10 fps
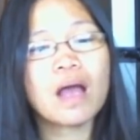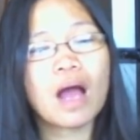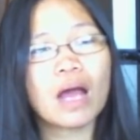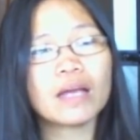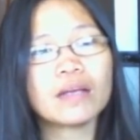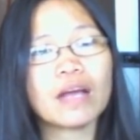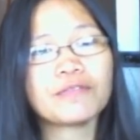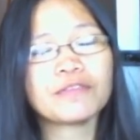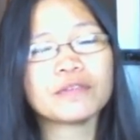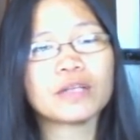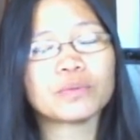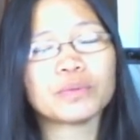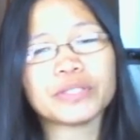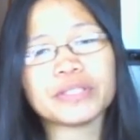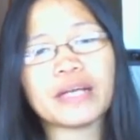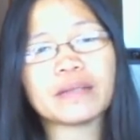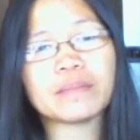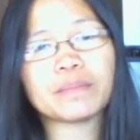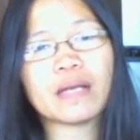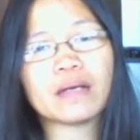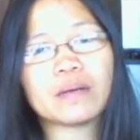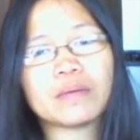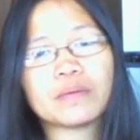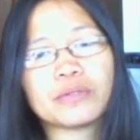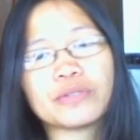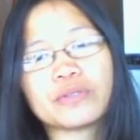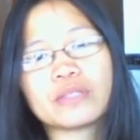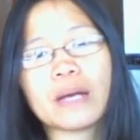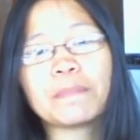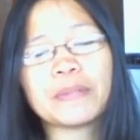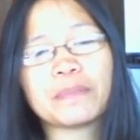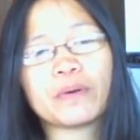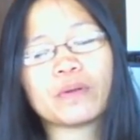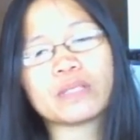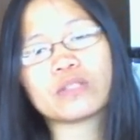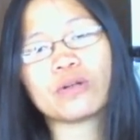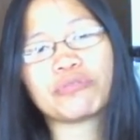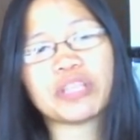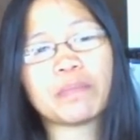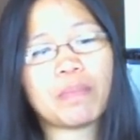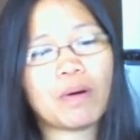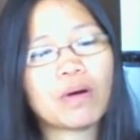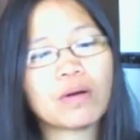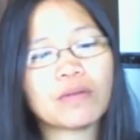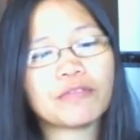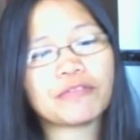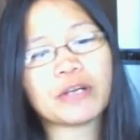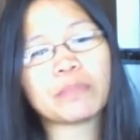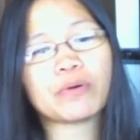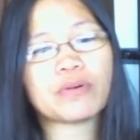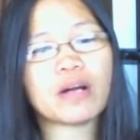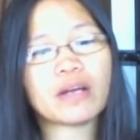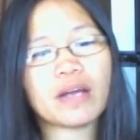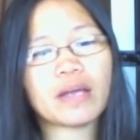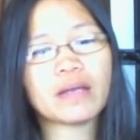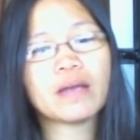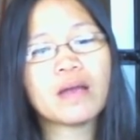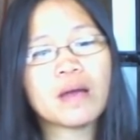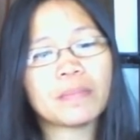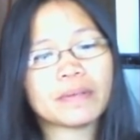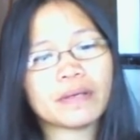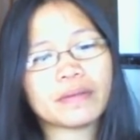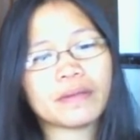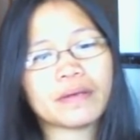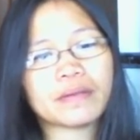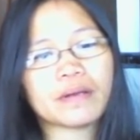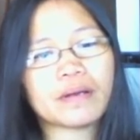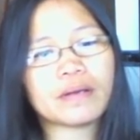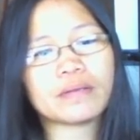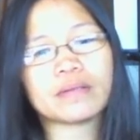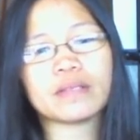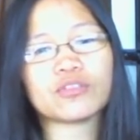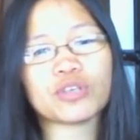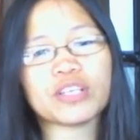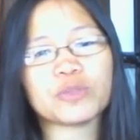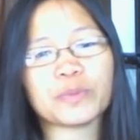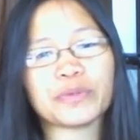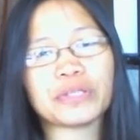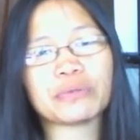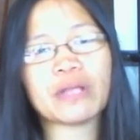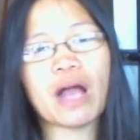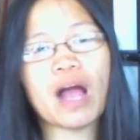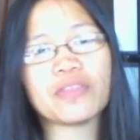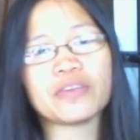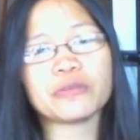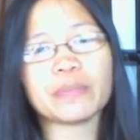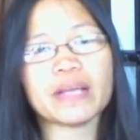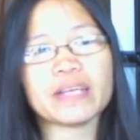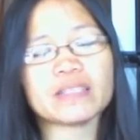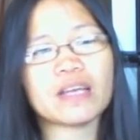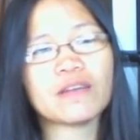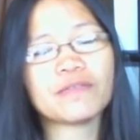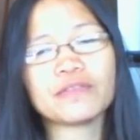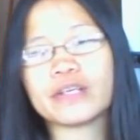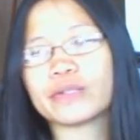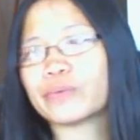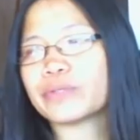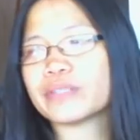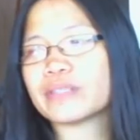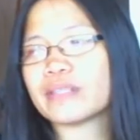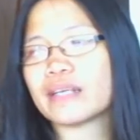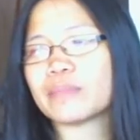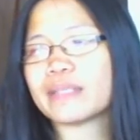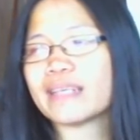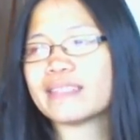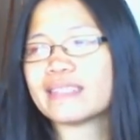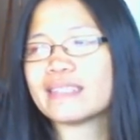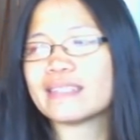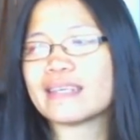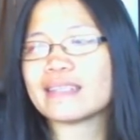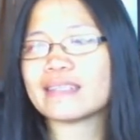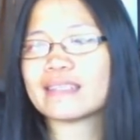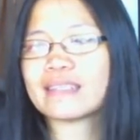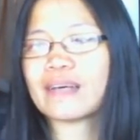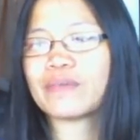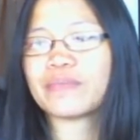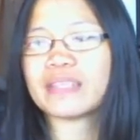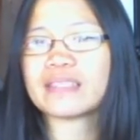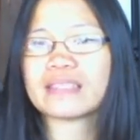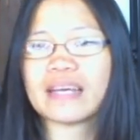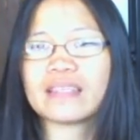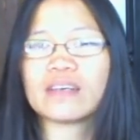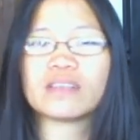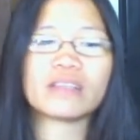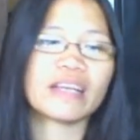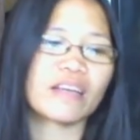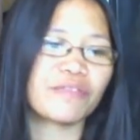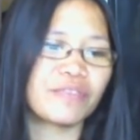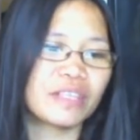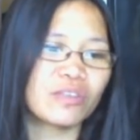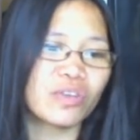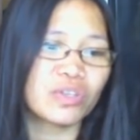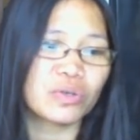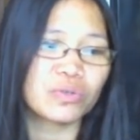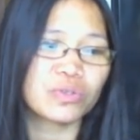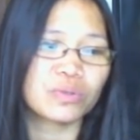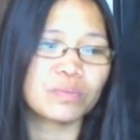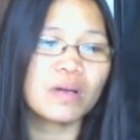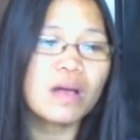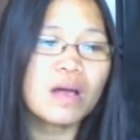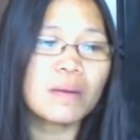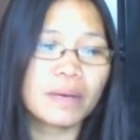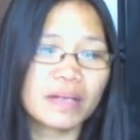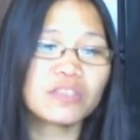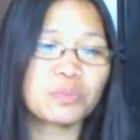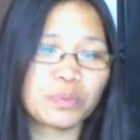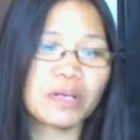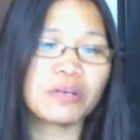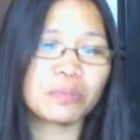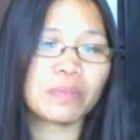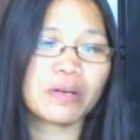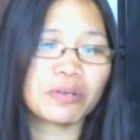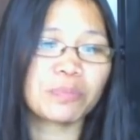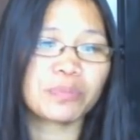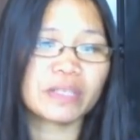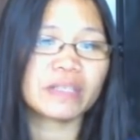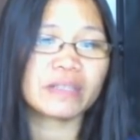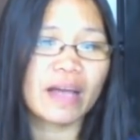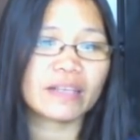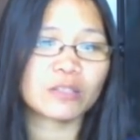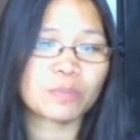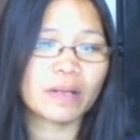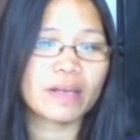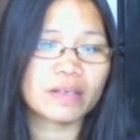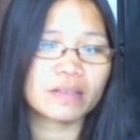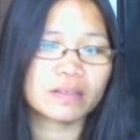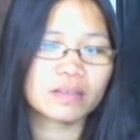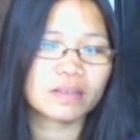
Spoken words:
I forgot where where some people was already booked from Boracay, but I think they transferred to the other place. I forgot where is that, but I'd seen that in some of the site or like a video in YouTube. But it's very, very pretty nice place.